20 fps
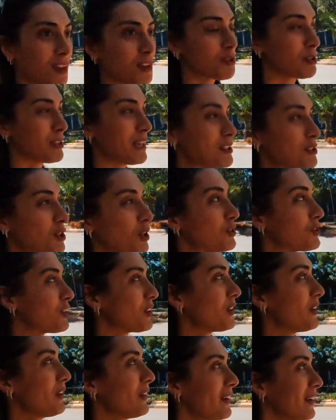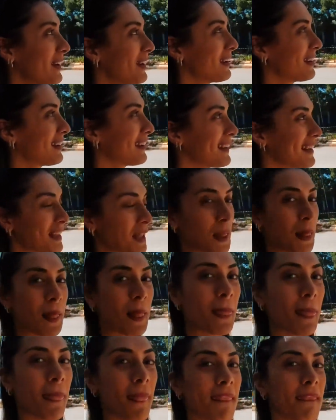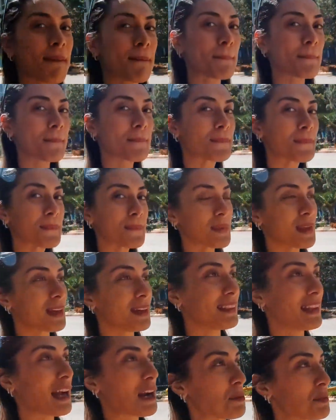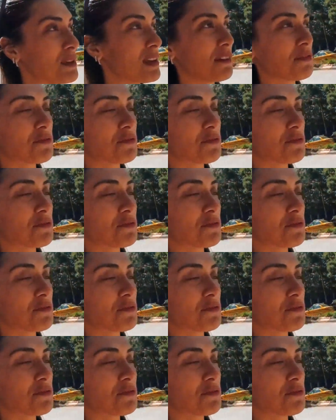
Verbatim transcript: Shall I talk to her? I Narmin